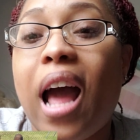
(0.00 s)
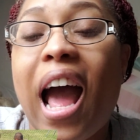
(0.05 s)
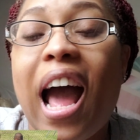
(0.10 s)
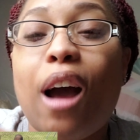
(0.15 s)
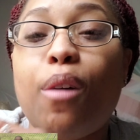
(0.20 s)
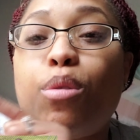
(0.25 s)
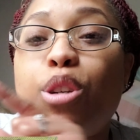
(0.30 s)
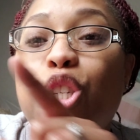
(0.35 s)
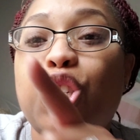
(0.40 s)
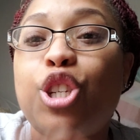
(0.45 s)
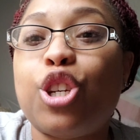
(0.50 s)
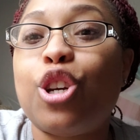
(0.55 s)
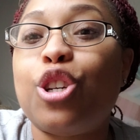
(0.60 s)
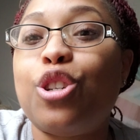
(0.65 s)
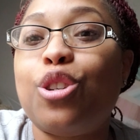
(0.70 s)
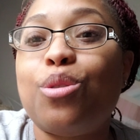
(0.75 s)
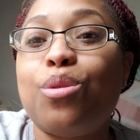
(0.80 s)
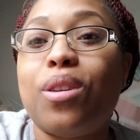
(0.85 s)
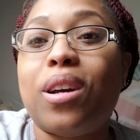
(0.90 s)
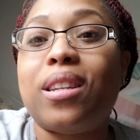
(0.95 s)
I will show
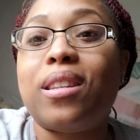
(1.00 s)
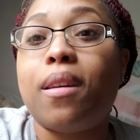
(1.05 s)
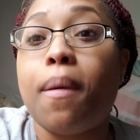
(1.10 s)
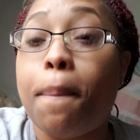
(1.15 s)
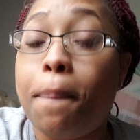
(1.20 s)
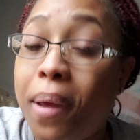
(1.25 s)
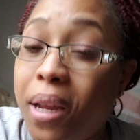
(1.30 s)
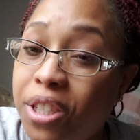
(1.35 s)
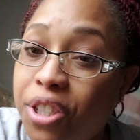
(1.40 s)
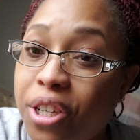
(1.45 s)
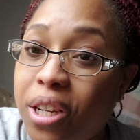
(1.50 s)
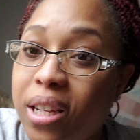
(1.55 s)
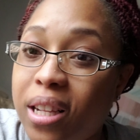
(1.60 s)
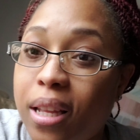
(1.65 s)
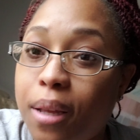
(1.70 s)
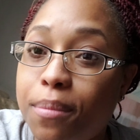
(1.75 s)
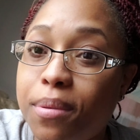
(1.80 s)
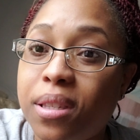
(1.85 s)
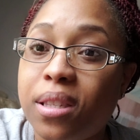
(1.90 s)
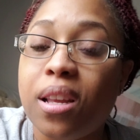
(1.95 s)
you a little picture
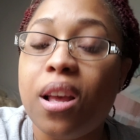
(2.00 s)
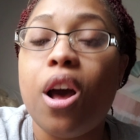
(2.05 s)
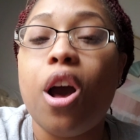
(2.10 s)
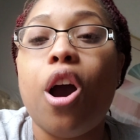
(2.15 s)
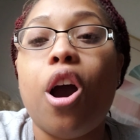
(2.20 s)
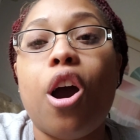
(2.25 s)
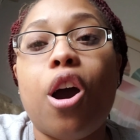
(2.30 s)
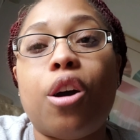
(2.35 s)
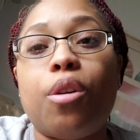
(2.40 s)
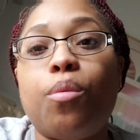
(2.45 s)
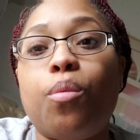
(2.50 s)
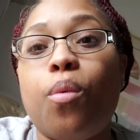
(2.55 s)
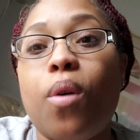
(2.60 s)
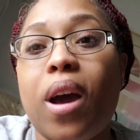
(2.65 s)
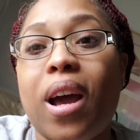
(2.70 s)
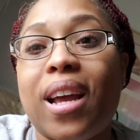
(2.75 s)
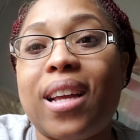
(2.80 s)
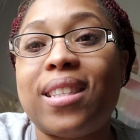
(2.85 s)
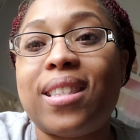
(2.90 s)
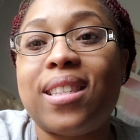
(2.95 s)
clips on
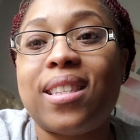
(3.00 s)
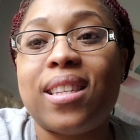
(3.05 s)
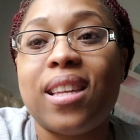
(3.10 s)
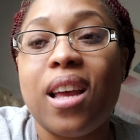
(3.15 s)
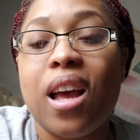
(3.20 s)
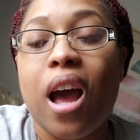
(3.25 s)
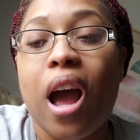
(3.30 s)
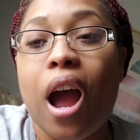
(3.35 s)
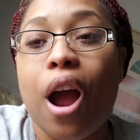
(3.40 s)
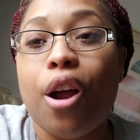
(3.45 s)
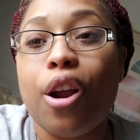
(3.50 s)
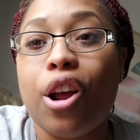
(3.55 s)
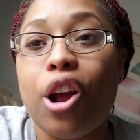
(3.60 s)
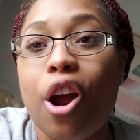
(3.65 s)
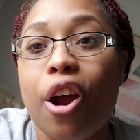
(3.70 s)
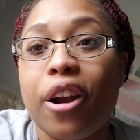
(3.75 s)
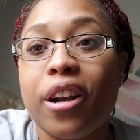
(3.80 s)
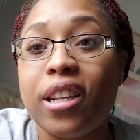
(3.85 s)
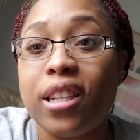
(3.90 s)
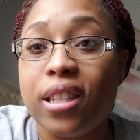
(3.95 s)
what our
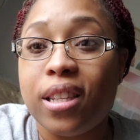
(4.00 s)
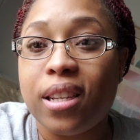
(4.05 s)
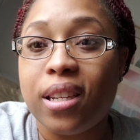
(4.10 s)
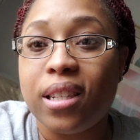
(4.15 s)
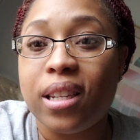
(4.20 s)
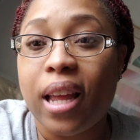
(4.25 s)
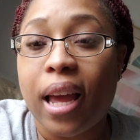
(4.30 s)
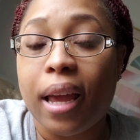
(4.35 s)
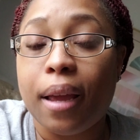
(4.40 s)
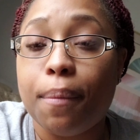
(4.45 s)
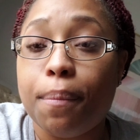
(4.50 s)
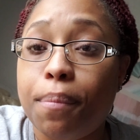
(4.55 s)
garden looked like.